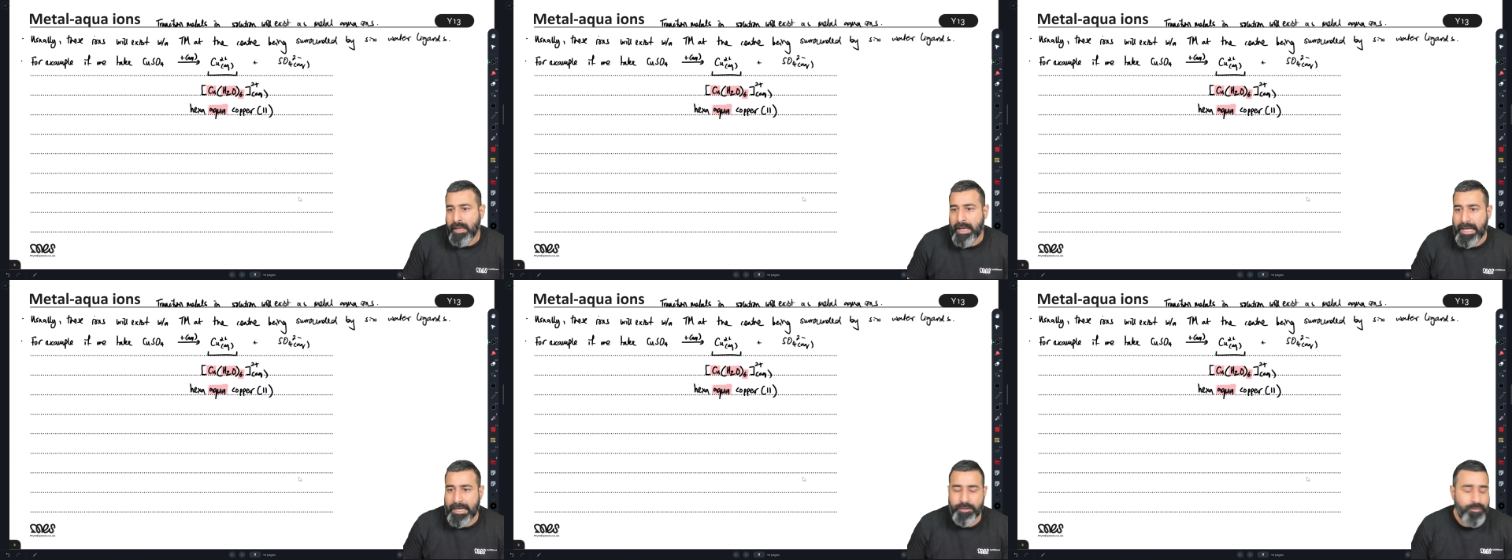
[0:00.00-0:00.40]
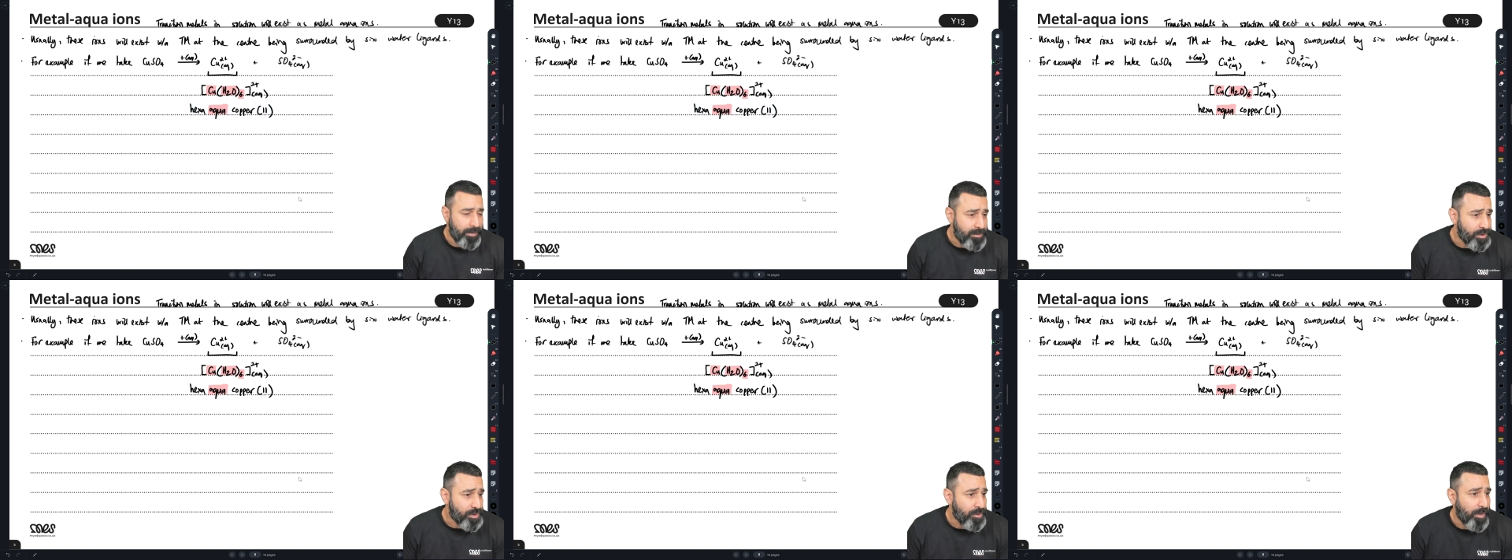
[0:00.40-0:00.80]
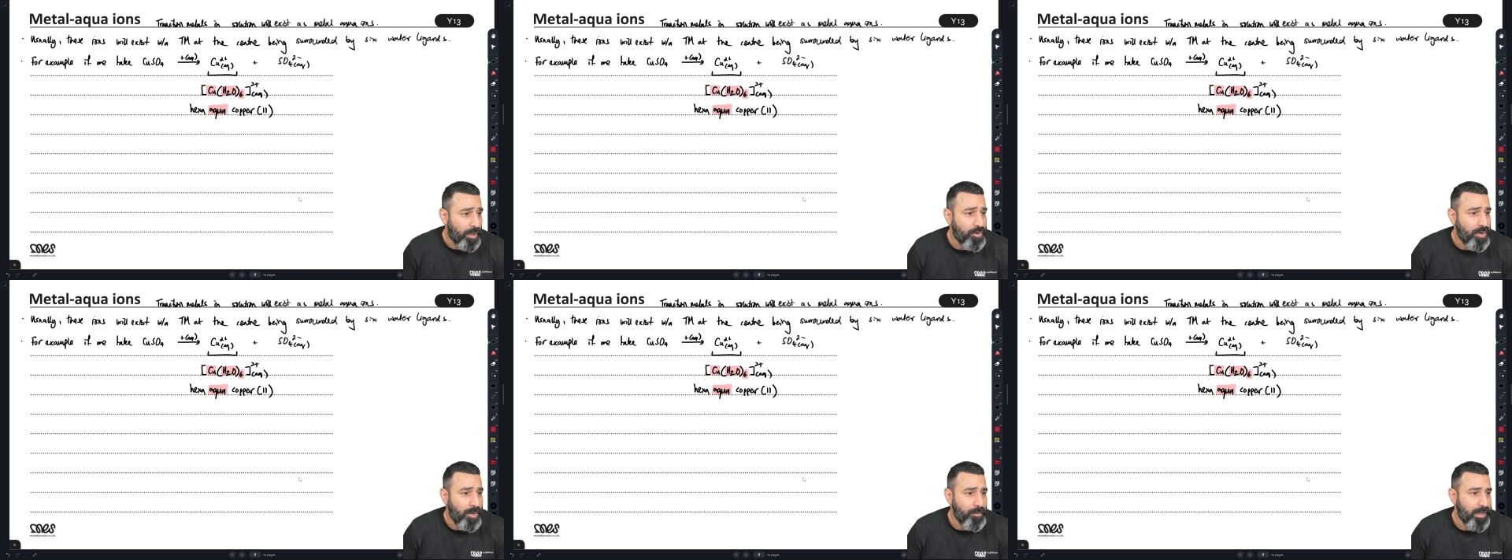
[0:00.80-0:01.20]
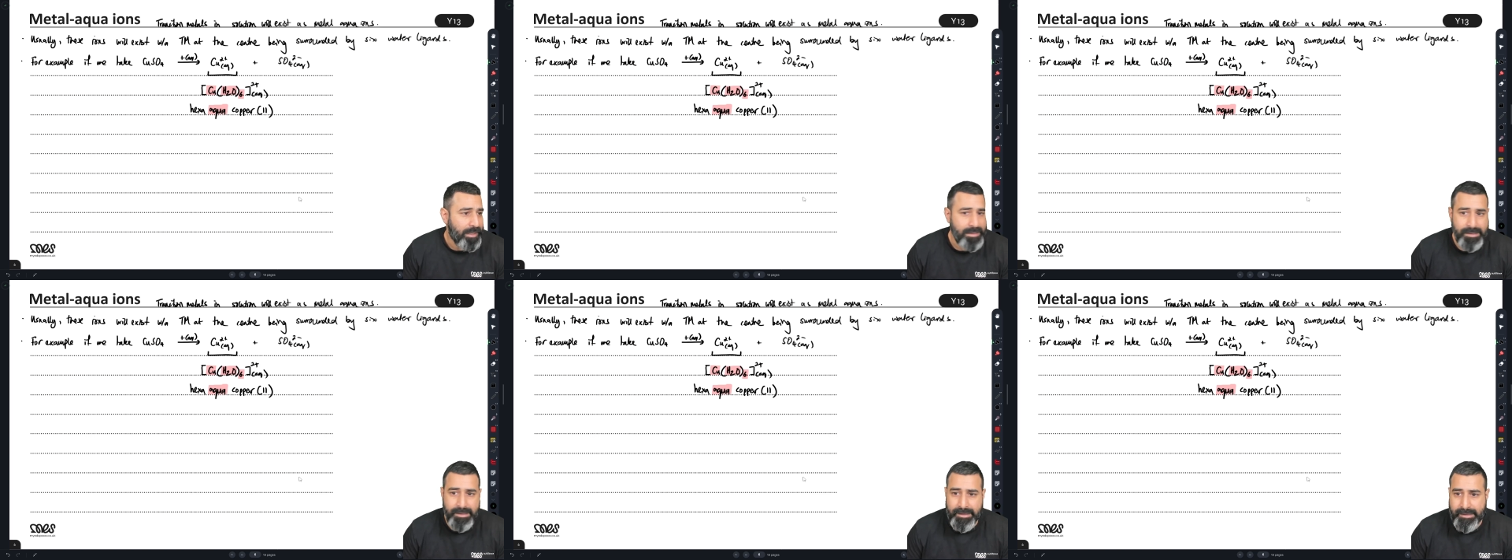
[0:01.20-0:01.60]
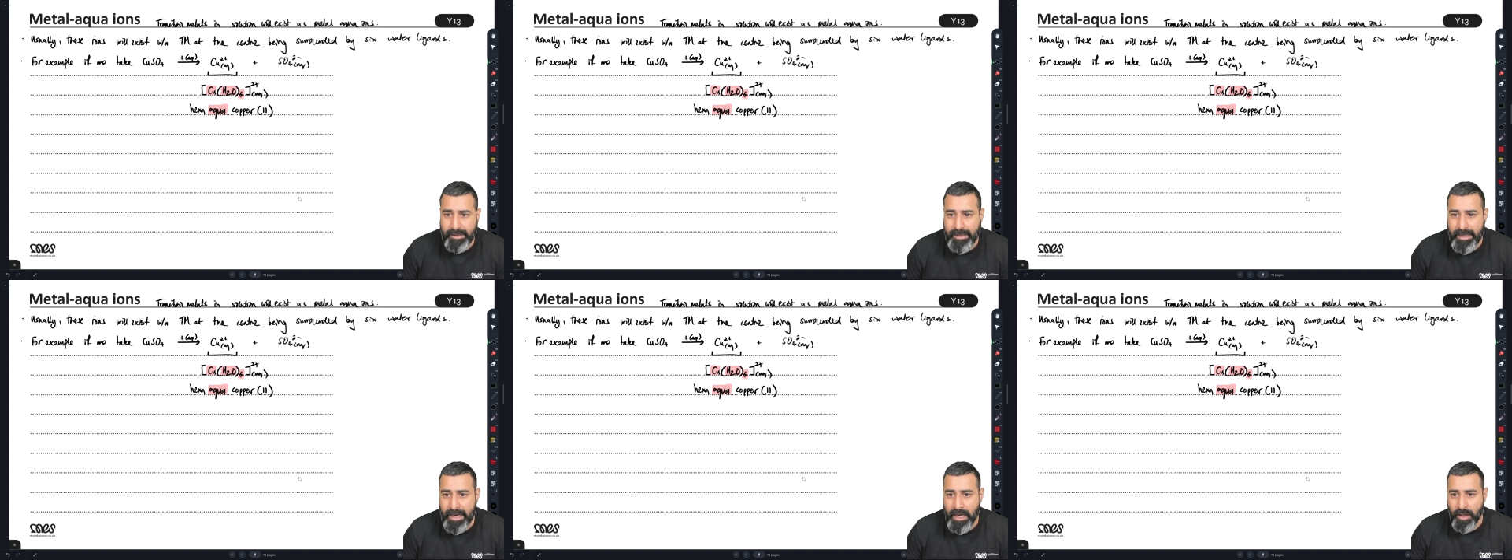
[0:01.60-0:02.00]
and transition metal complexes.
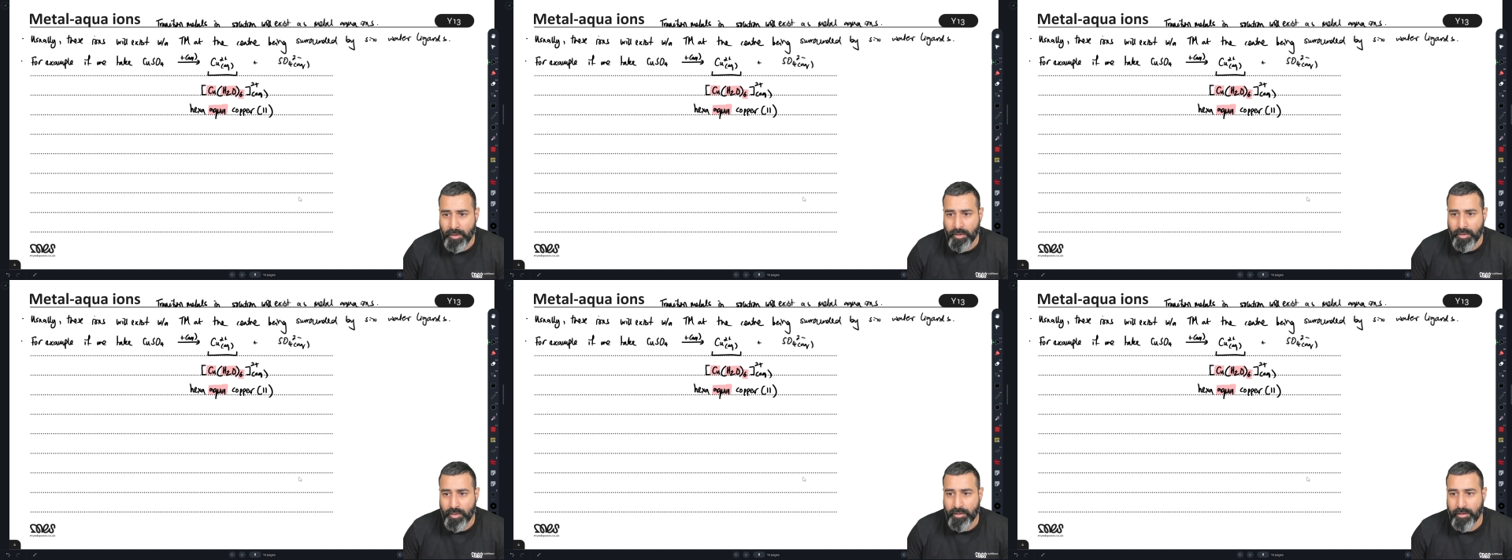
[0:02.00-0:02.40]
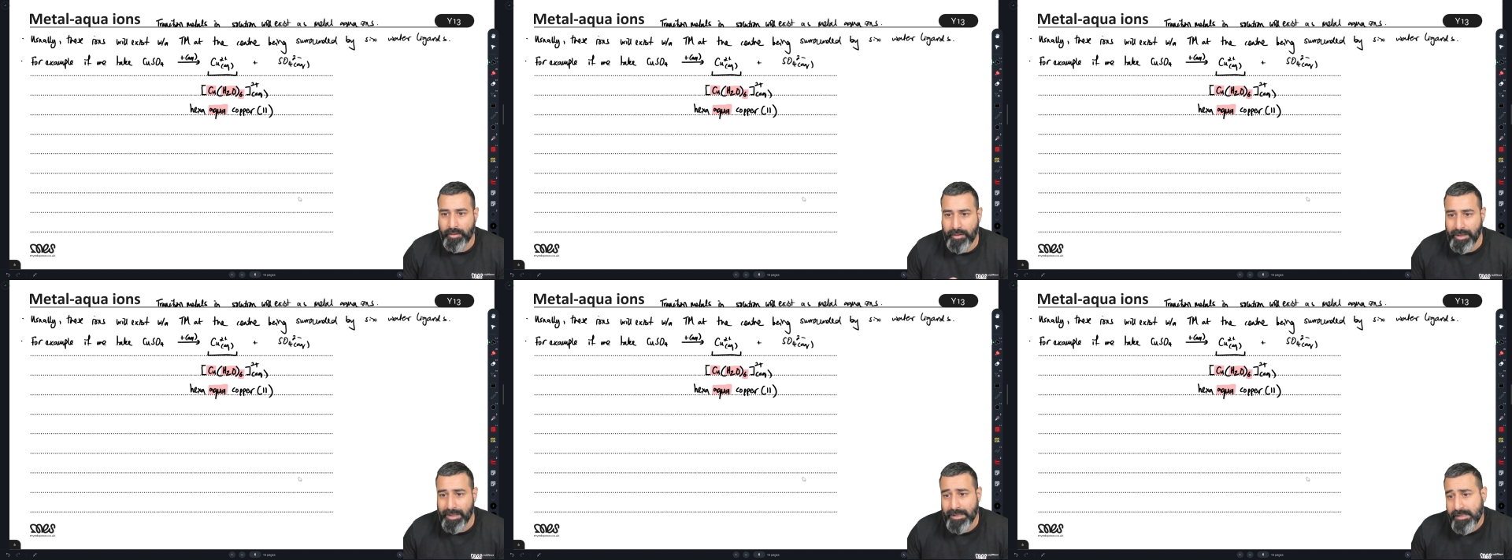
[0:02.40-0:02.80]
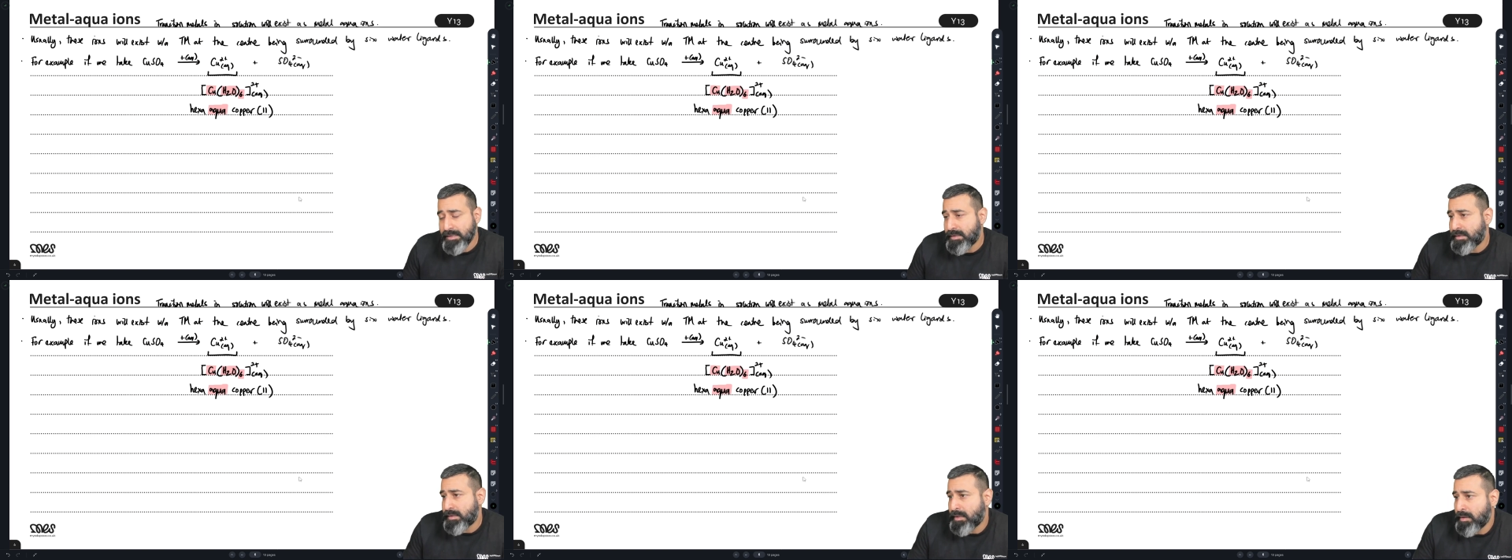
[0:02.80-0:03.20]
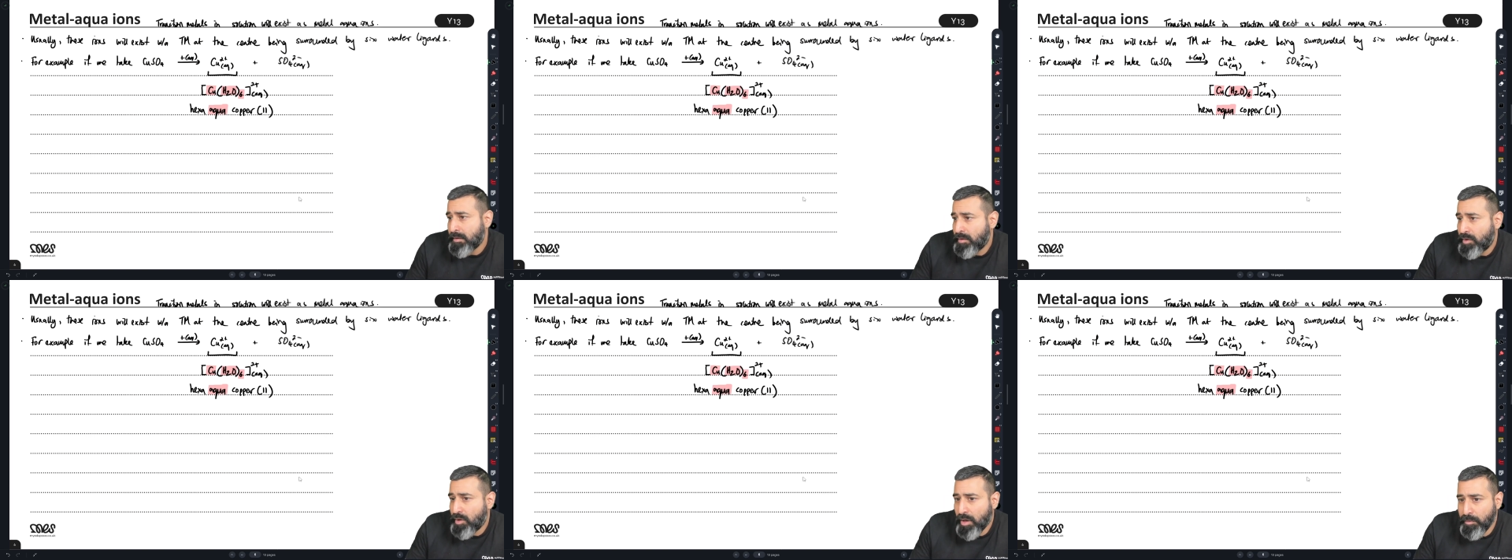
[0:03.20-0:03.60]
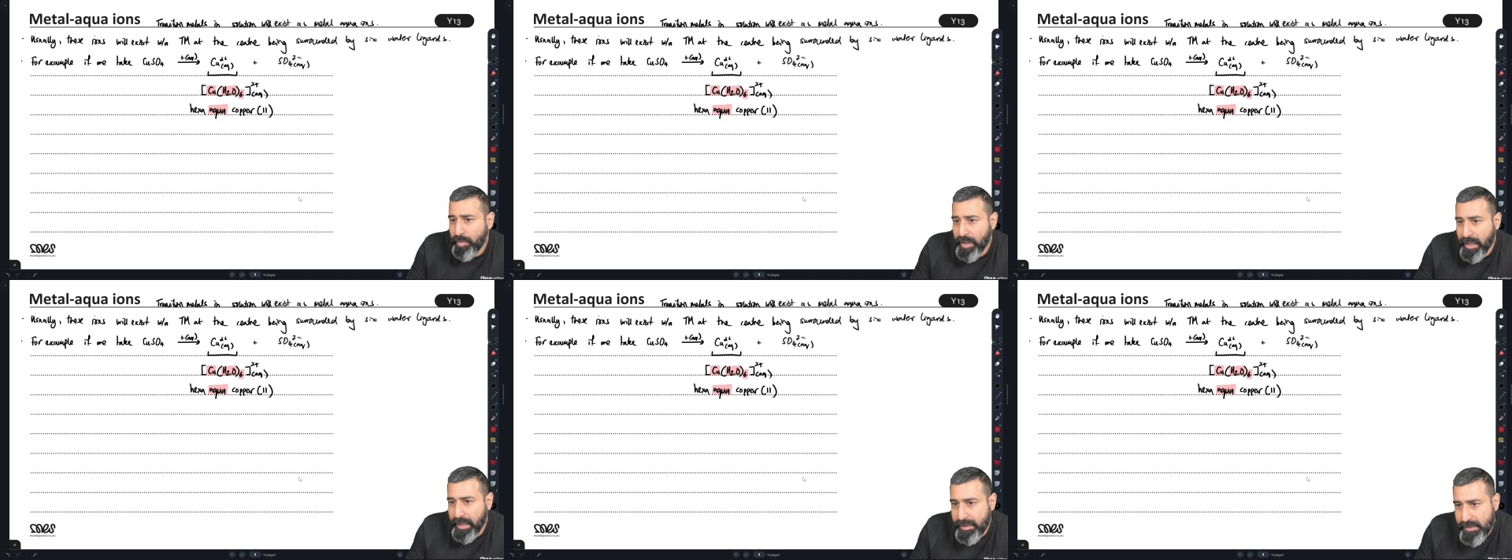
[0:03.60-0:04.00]
Now this
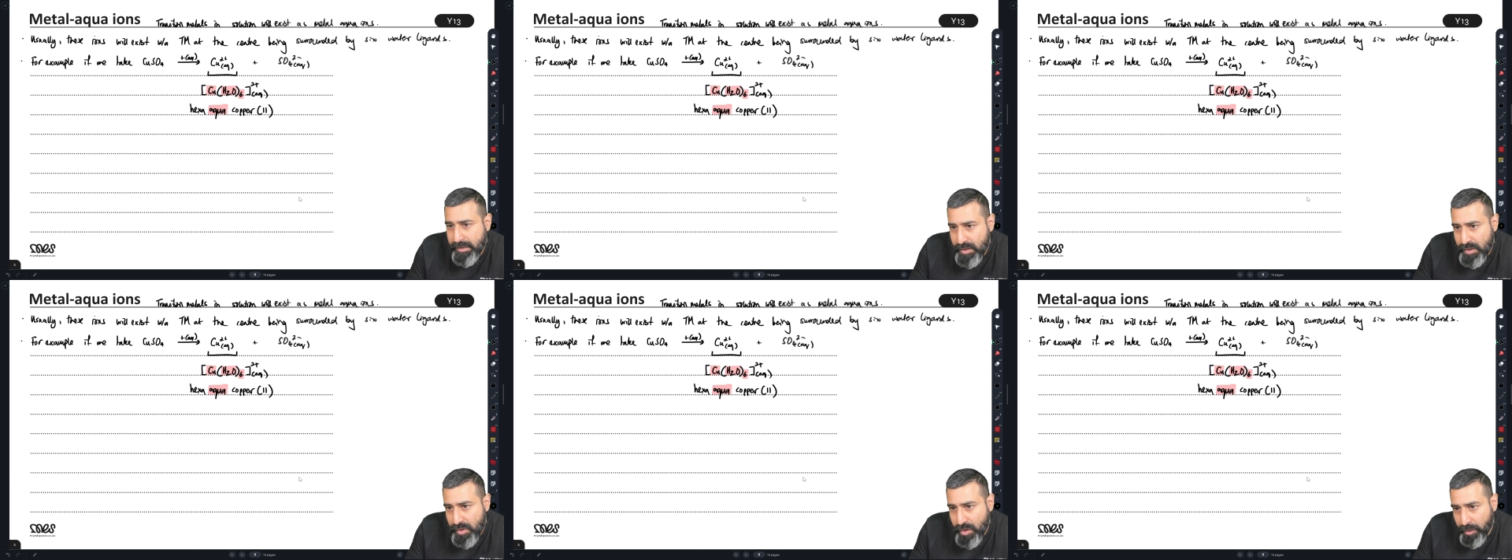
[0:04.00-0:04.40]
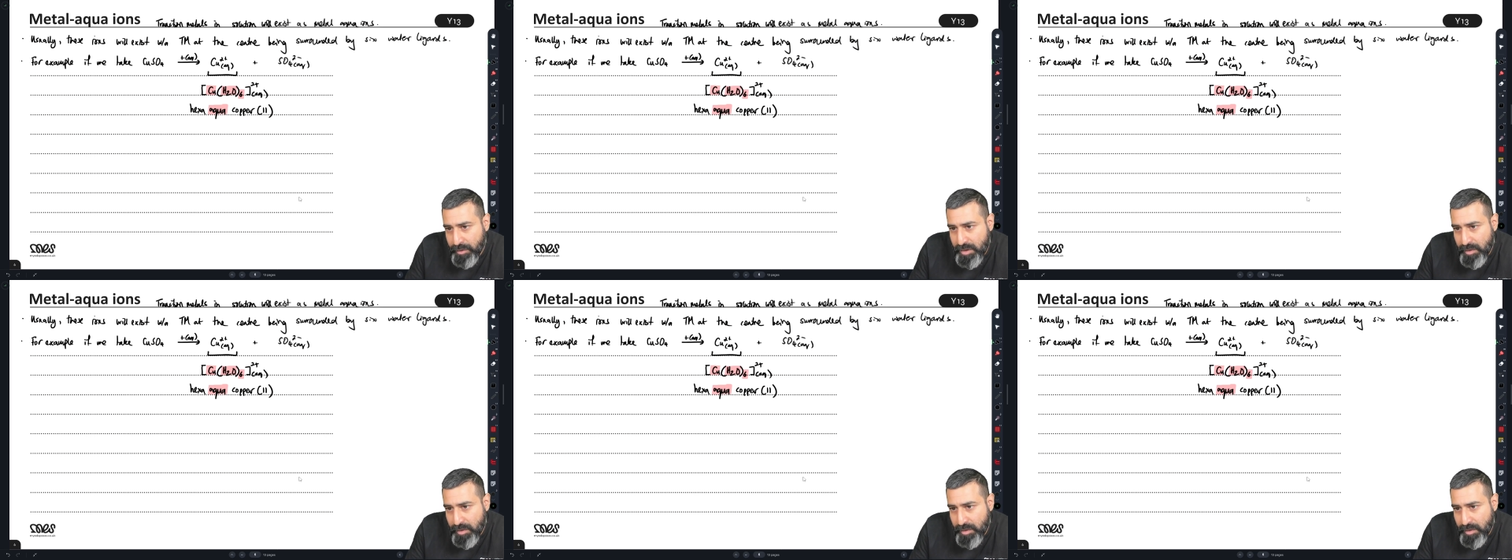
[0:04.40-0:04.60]
complex is going to